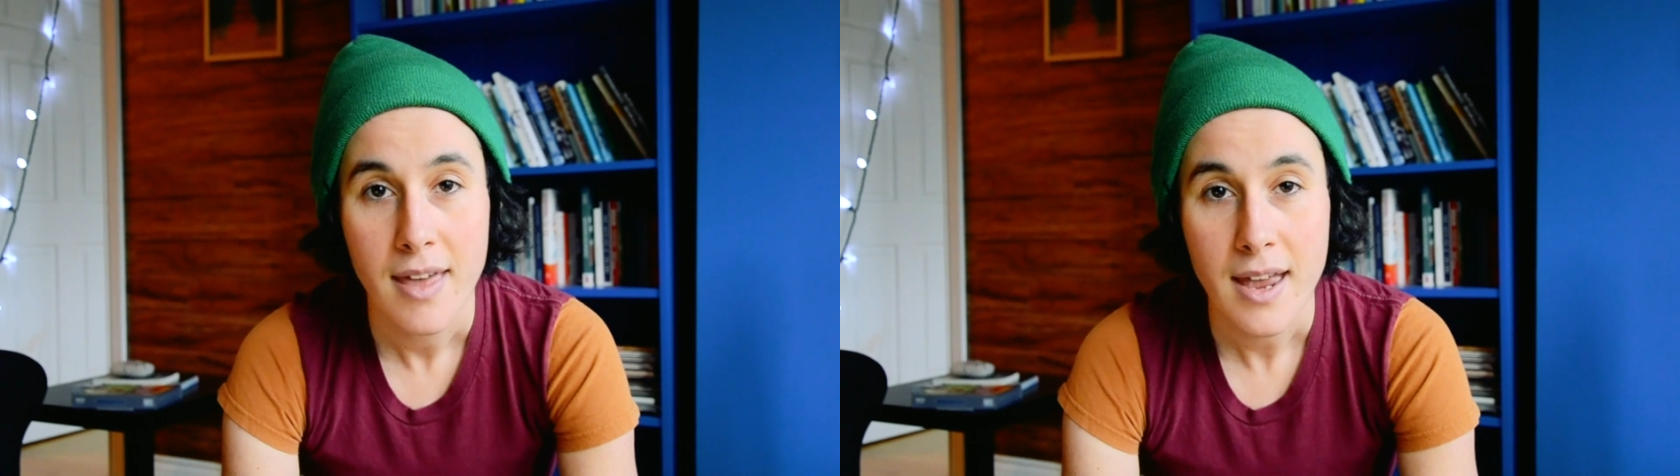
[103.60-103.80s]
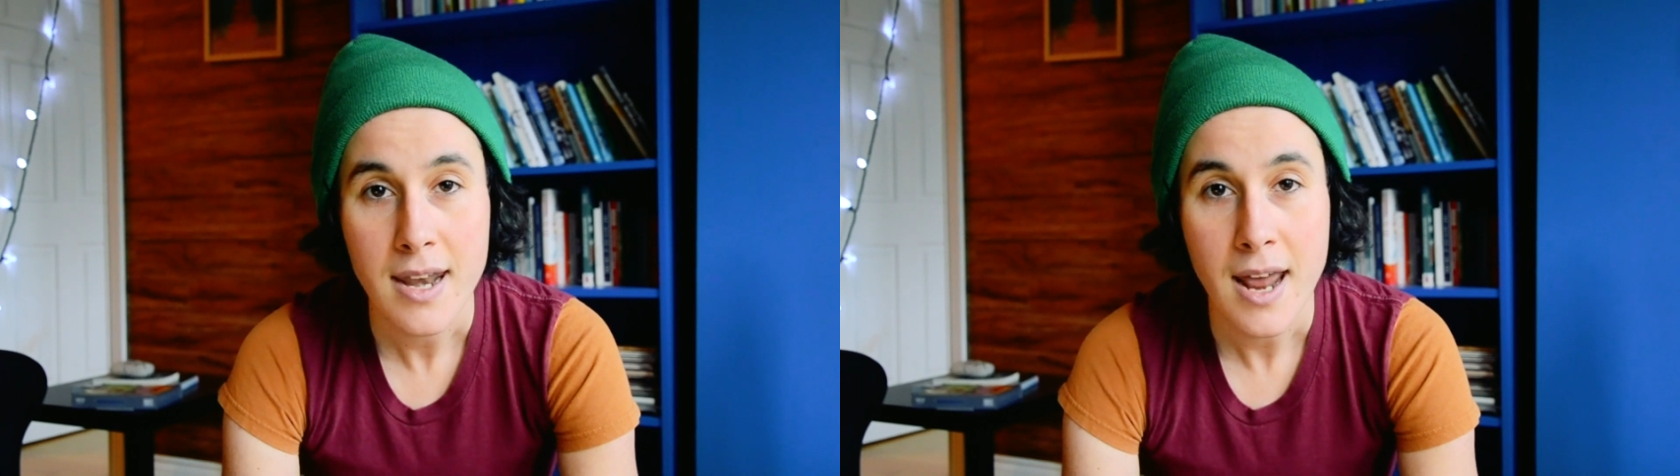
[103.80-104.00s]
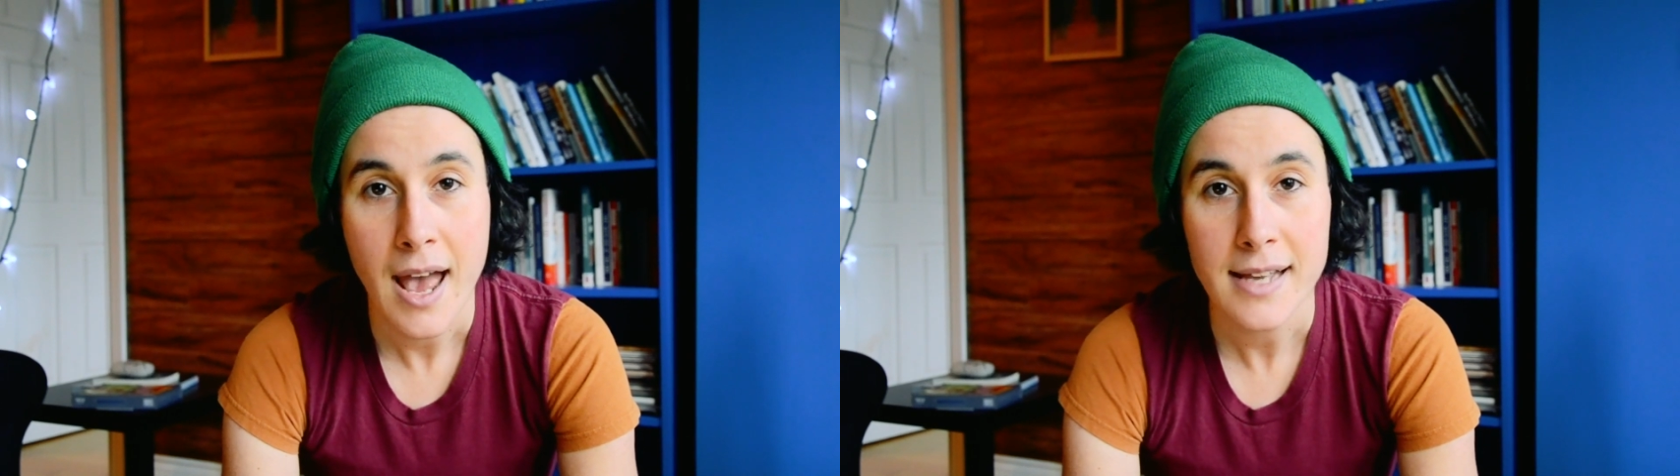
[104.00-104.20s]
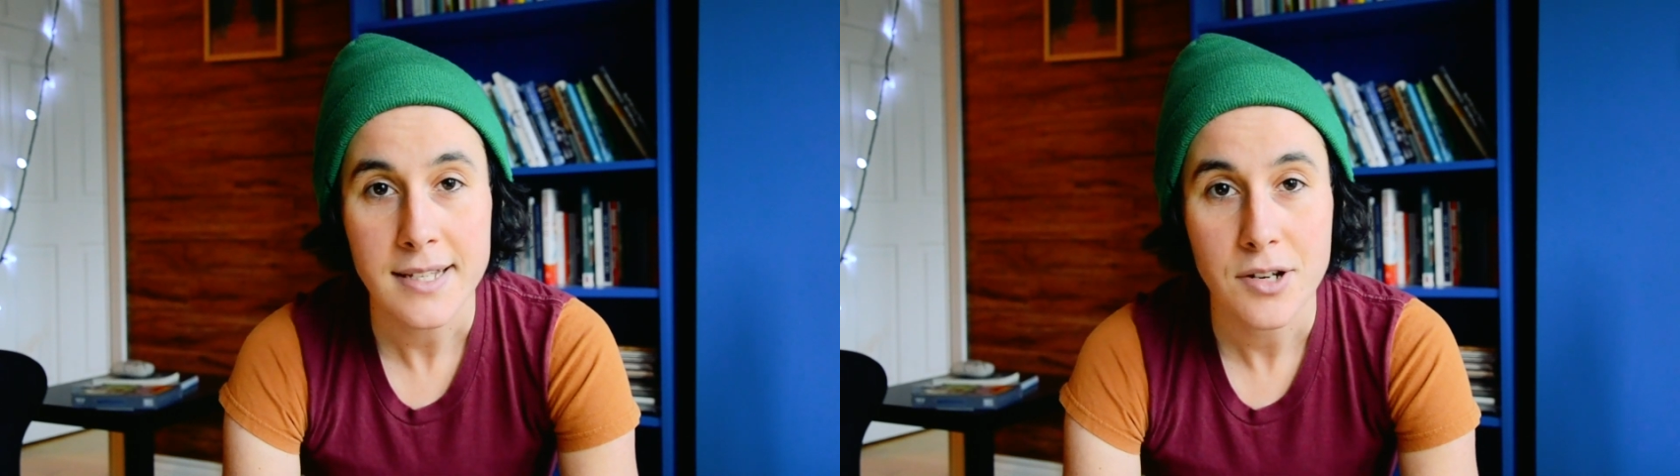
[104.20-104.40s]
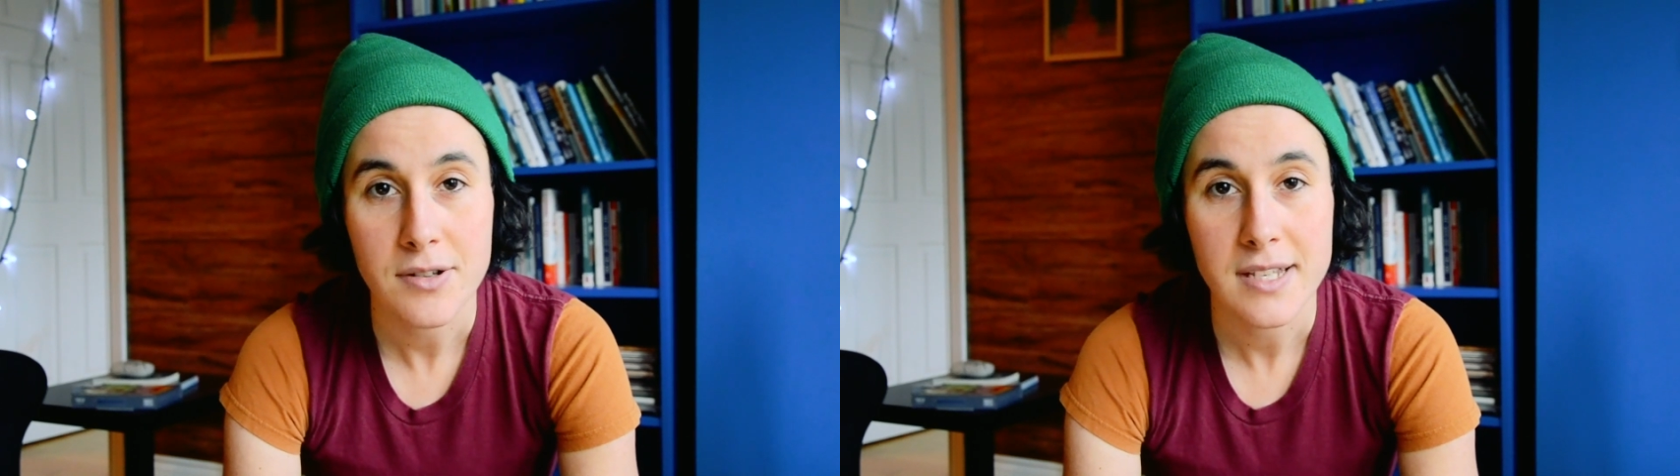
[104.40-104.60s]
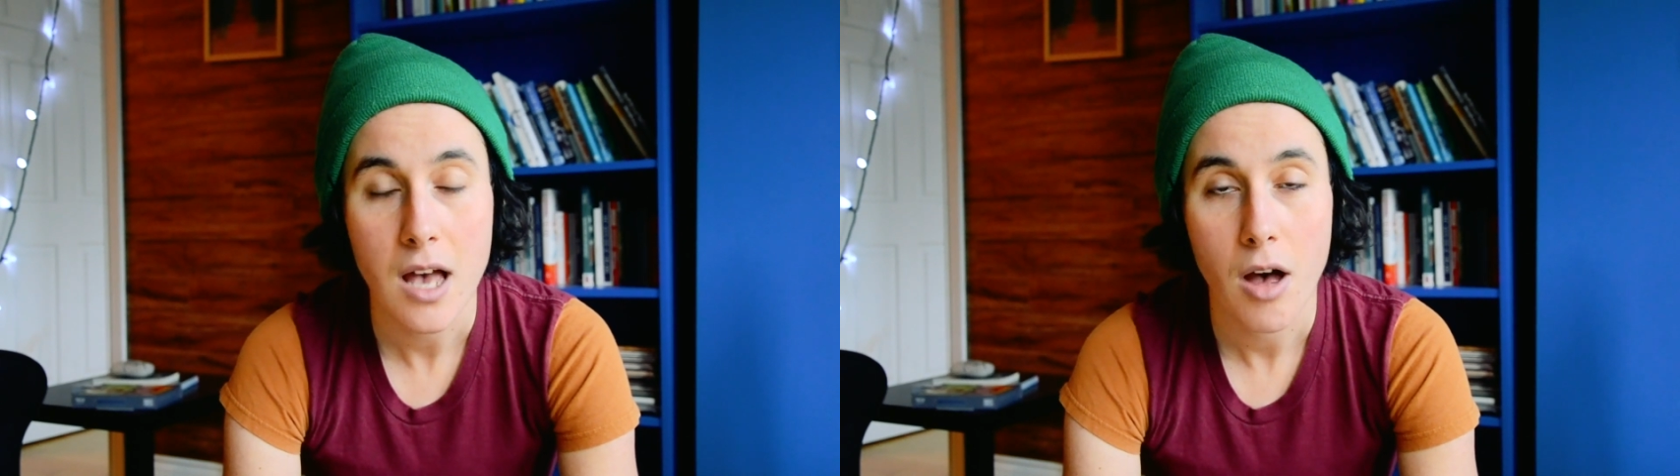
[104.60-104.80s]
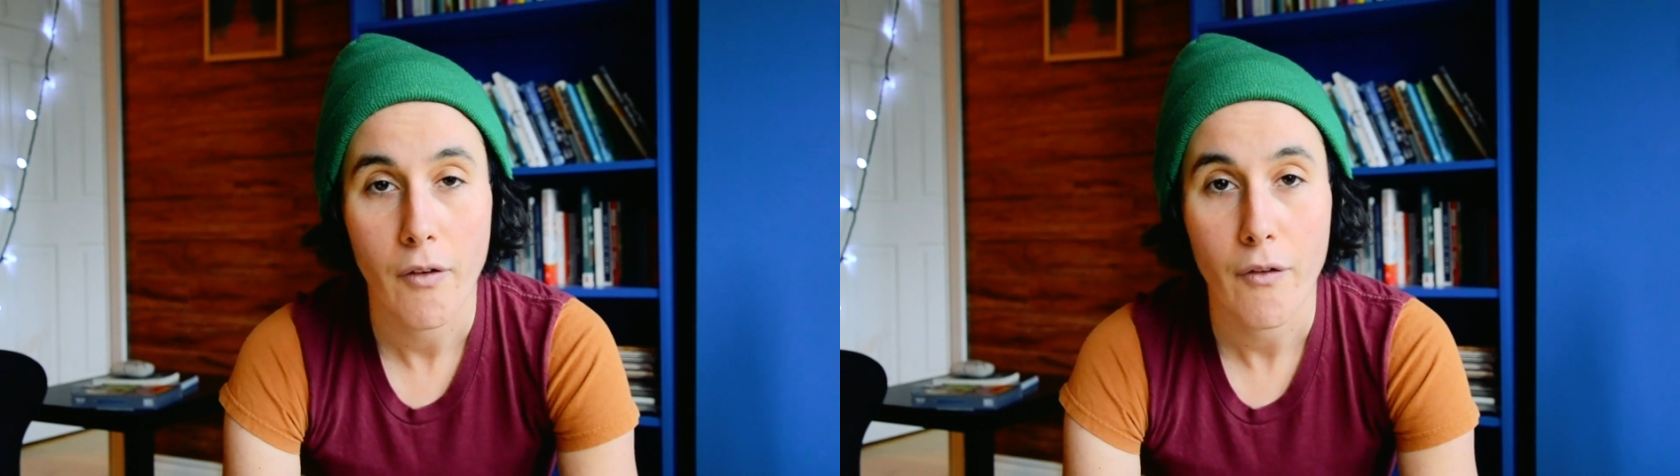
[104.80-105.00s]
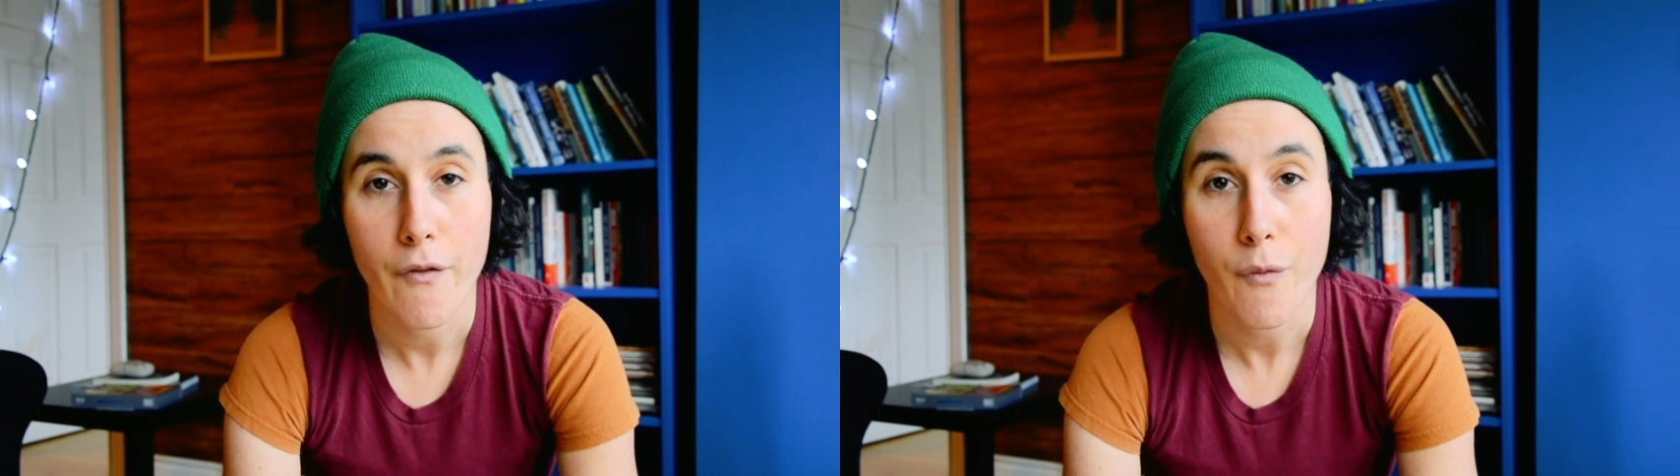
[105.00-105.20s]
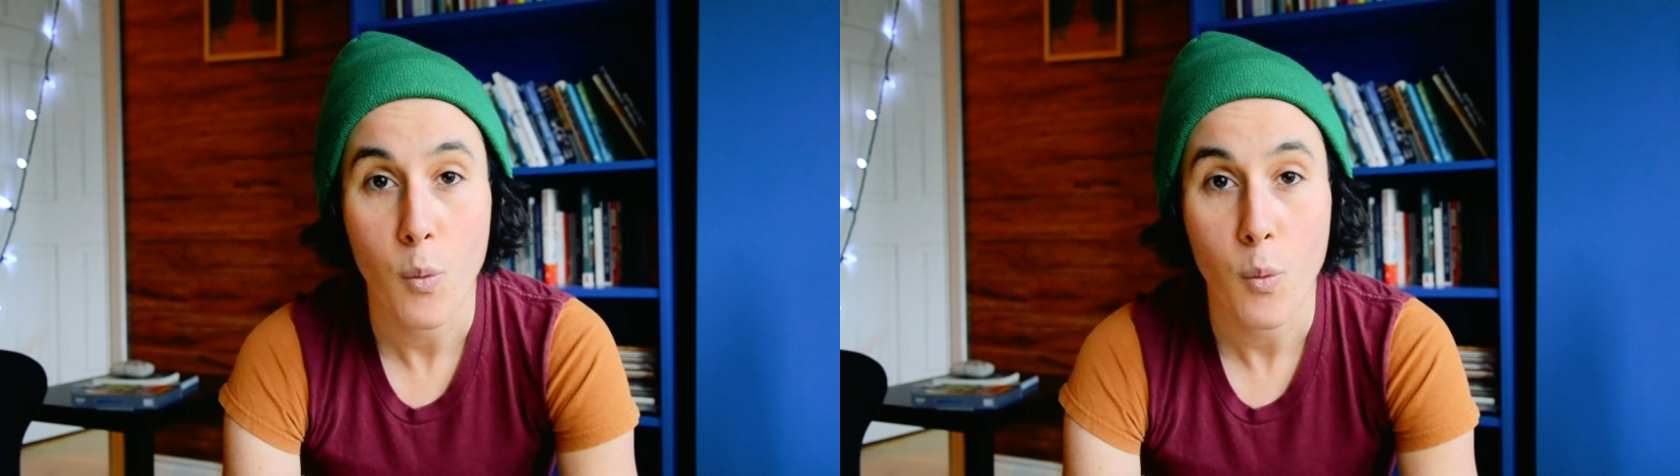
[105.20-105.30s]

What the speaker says: Then ask yourself